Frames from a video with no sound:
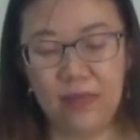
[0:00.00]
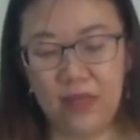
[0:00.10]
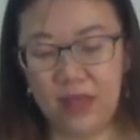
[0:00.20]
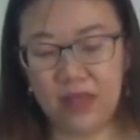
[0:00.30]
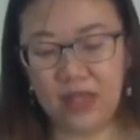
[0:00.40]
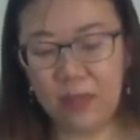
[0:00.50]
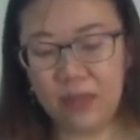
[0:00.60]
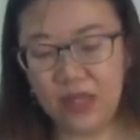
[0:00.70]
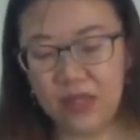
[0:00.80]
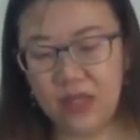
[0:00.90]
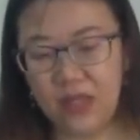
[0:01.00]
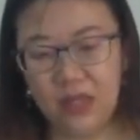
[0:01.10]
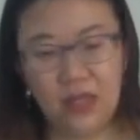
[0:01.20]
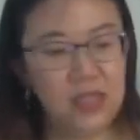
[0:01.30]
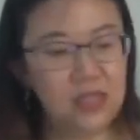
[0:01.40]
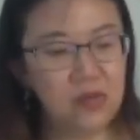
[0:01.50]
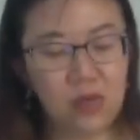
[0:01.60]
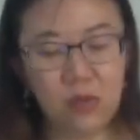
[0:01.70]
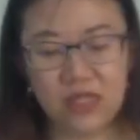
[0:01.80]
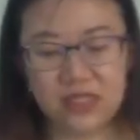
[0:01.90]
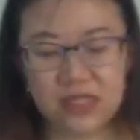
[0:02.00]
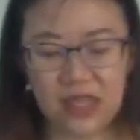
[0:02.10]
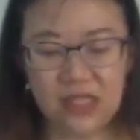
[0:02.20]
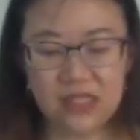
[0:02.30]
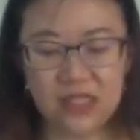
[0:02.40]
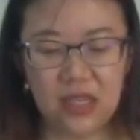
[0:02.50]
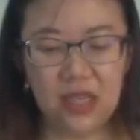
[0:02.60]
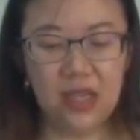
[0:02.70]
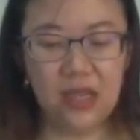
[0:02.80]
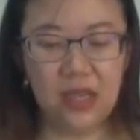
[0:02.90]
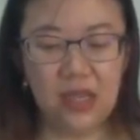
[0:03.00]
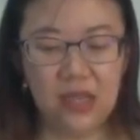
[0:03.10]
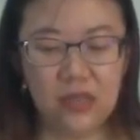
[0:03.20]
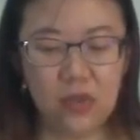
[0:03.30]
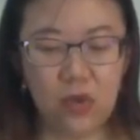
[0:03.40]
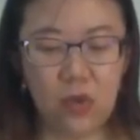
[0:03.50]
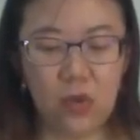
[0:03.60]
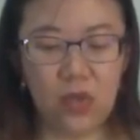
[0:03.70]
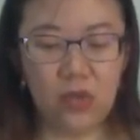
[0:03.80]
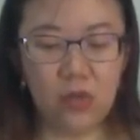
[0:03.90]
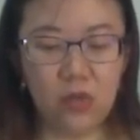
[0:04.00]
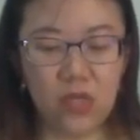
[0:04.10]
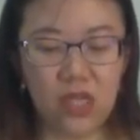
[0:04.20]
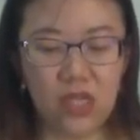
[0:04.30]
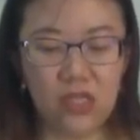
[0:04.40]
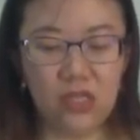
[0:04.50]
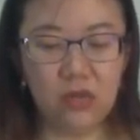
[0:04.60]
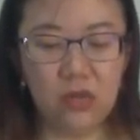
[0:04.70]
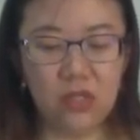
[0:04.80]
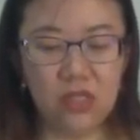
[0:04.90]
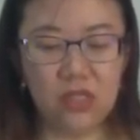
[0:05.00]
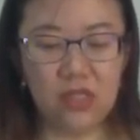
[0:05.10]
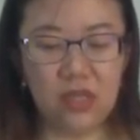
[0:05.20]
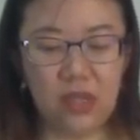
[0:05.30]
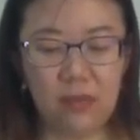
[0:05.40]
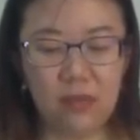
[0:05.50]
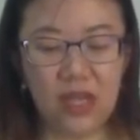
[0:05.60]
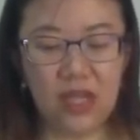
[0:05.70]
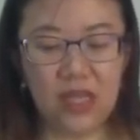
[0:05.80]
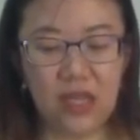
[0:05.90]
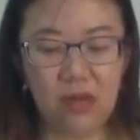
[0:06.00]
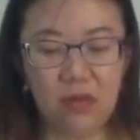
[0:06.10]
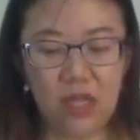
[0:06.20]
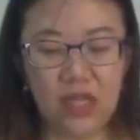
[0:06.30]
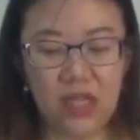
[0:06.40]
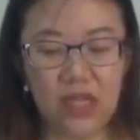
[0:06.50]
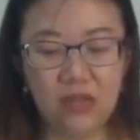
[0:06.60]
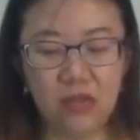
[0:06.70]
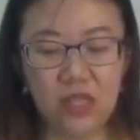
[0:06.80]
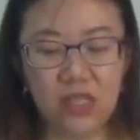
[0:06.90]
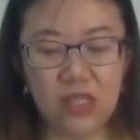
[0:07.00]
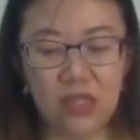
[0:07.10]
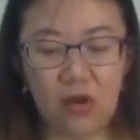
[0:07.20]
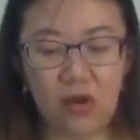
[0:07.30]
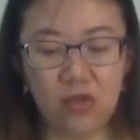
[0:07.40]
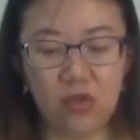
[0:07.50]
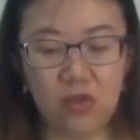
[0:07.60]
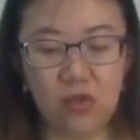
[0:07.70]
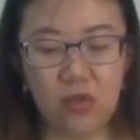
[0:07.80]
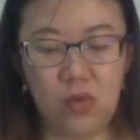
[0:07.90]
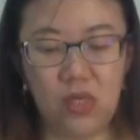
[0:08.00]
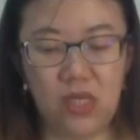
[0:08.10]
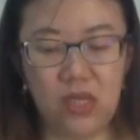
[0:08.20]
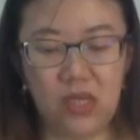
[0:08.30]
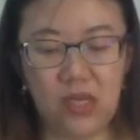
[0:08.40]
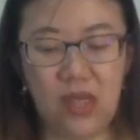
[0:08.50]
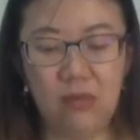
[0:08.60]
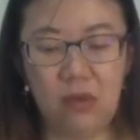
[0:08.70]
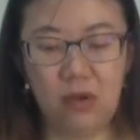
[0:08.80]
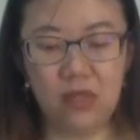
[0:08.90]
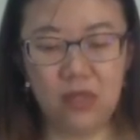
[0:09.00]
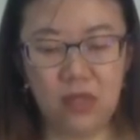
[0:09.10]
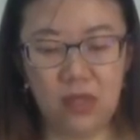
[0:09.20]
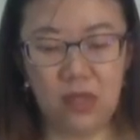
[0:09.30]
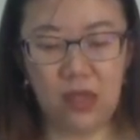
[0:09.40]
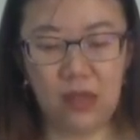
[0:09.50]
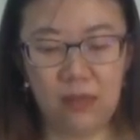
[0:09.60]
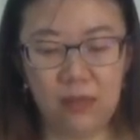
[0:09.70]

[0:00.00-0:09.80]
template, it's only one size. So what you do is you just cut it out and then trace it onto the cardboard. Yeah.